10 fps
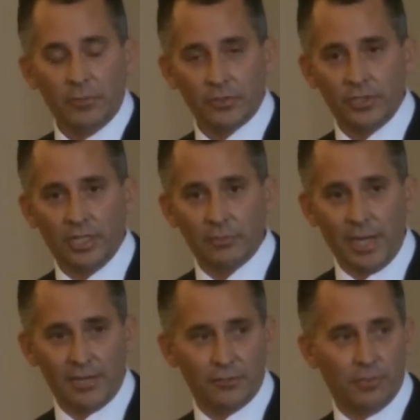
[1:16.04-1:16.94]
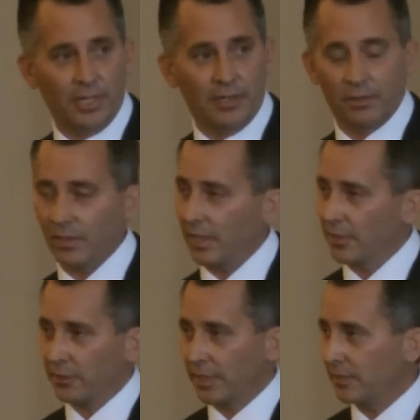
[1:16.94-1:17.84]
When Mr. Young passed away, there were a
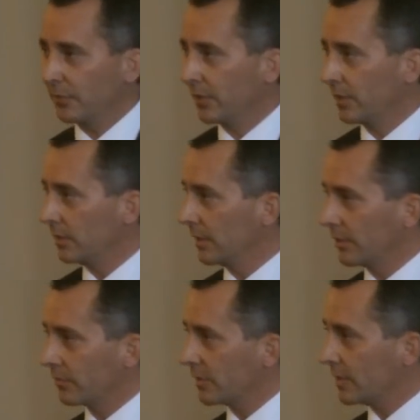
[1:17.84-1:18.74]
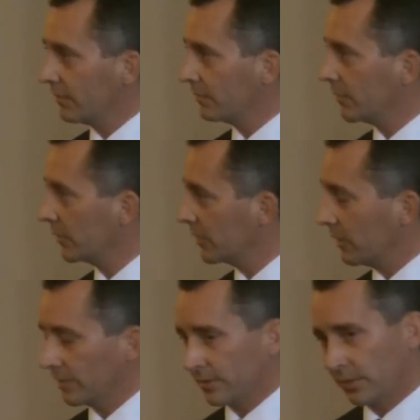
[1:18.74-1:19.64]
lot of great community leaders receiving phone
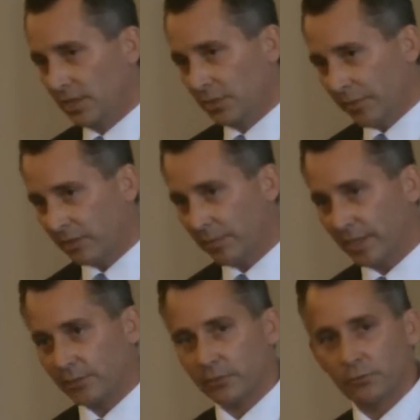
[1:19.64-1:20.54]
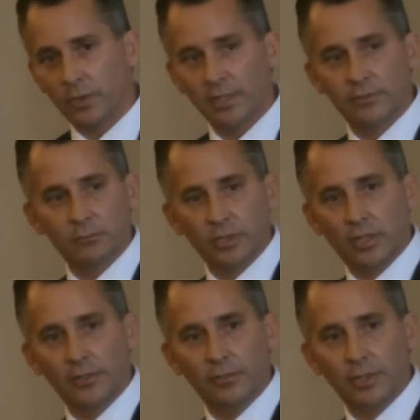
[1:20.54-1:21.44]
calls. Mayor Baker was one of them. We
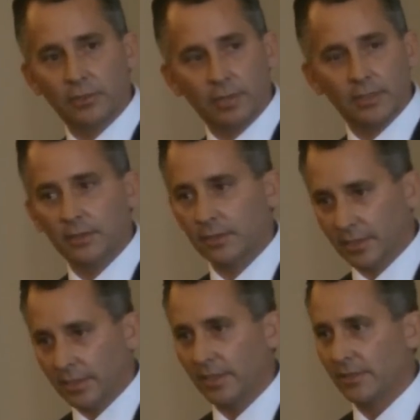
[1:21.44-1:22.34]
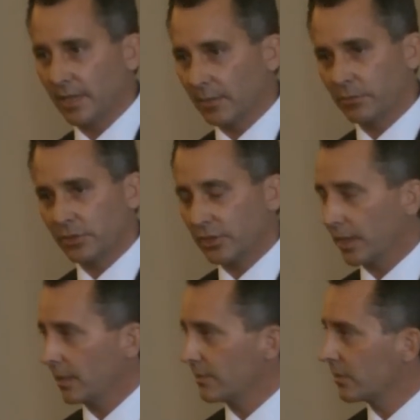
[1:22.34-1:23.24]
all know what a great leader he is, and I
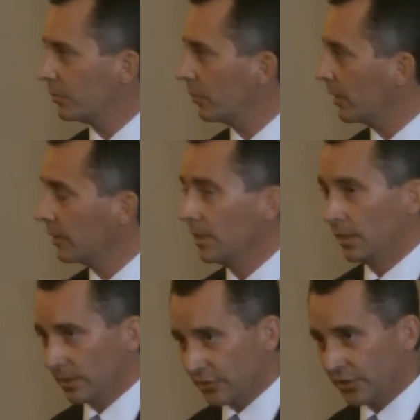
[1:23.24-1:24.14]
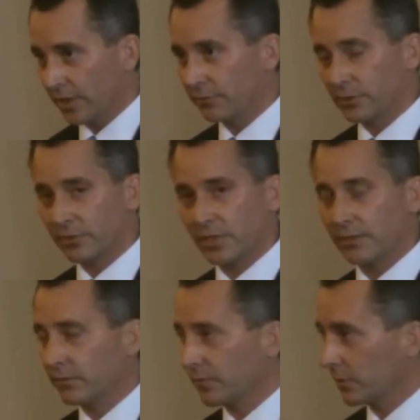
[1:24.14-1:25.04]
appreciate his support. The sheriff was
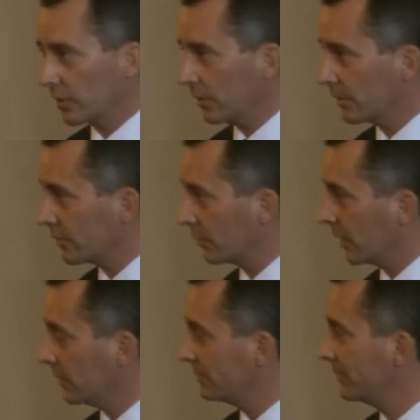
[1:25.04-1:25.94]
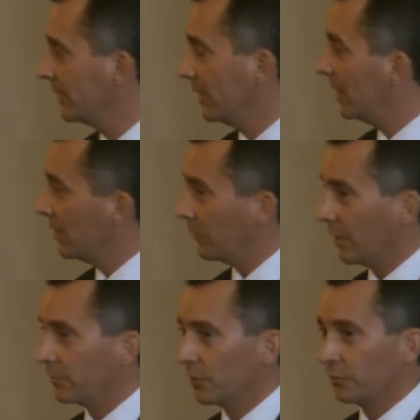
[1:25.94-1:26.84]
receiving phone calls as well.
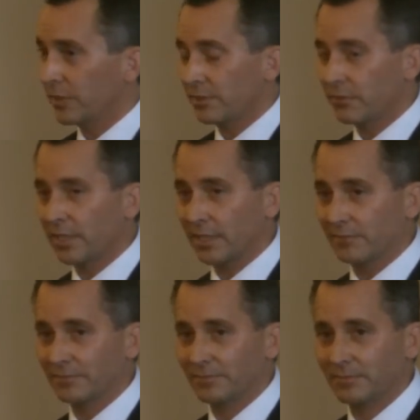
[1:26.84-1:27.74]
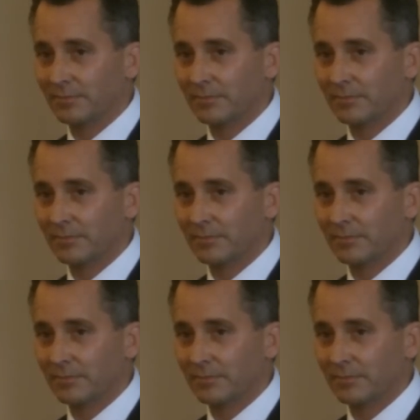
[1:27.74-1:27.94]
My phone wasn't ringing.